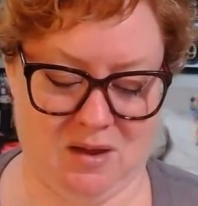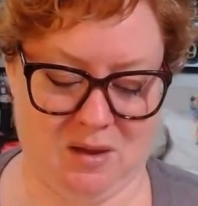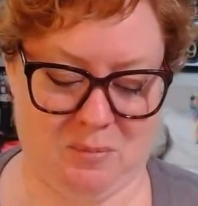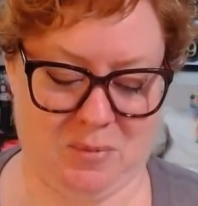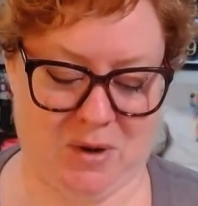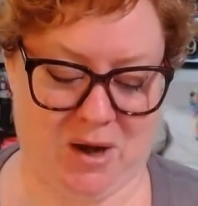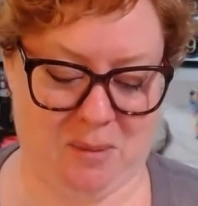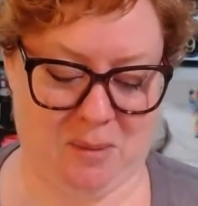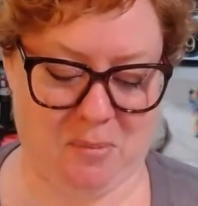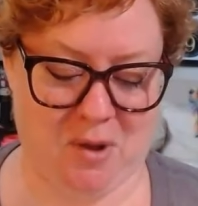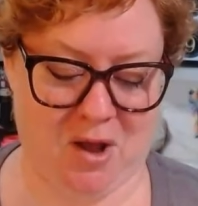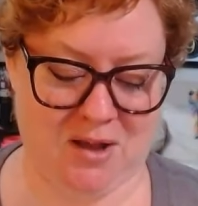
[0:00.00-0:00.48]

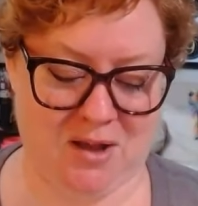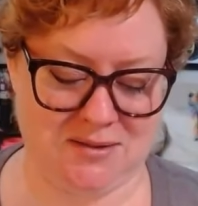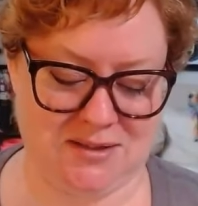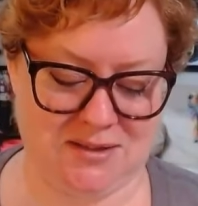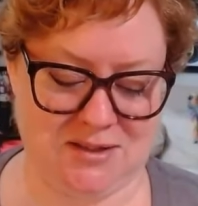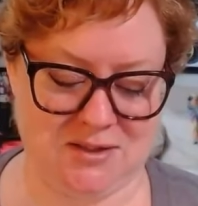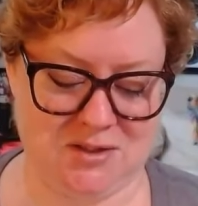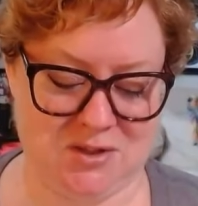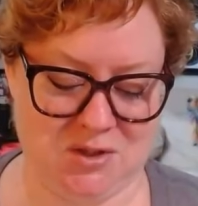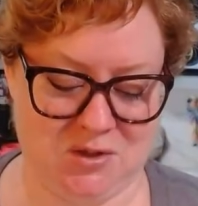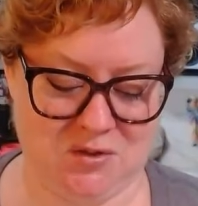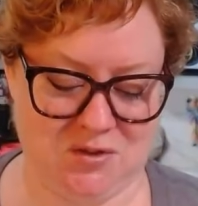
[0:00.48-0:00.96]
but I paused
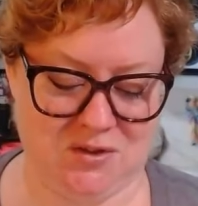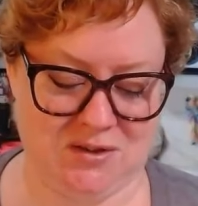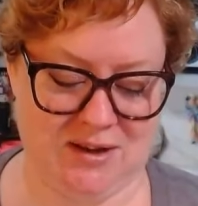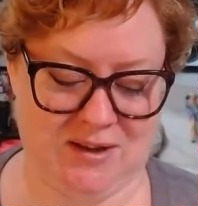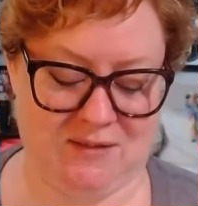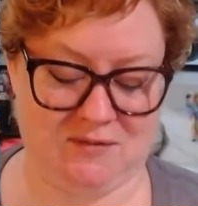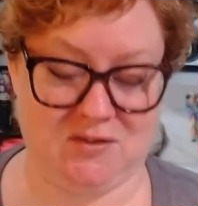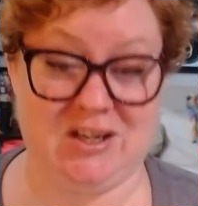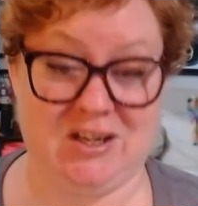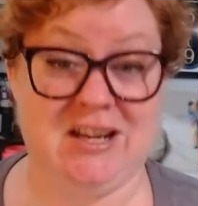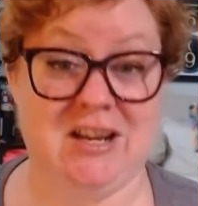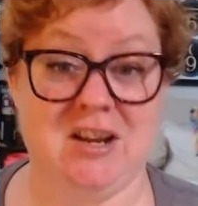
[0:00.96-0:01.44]
it so you didn't
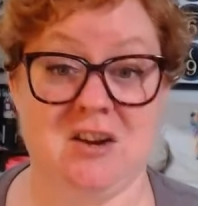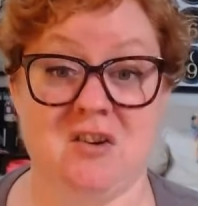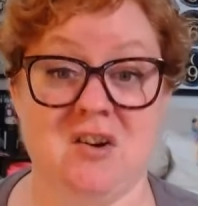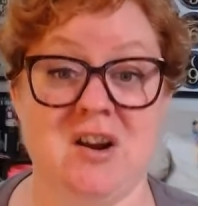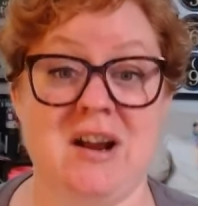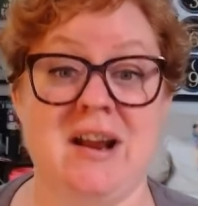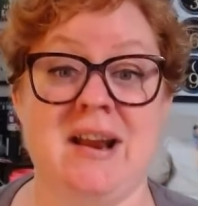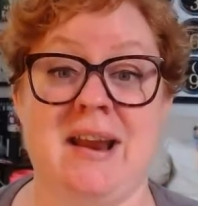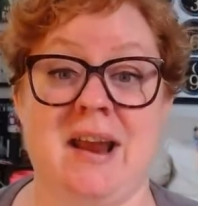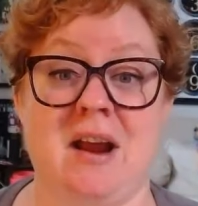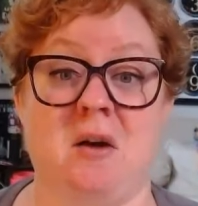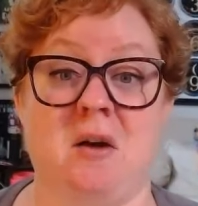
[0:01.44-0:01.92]
have to hear
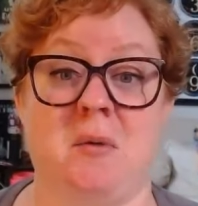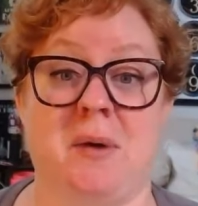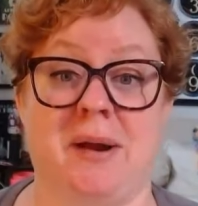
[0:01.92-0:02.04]
an air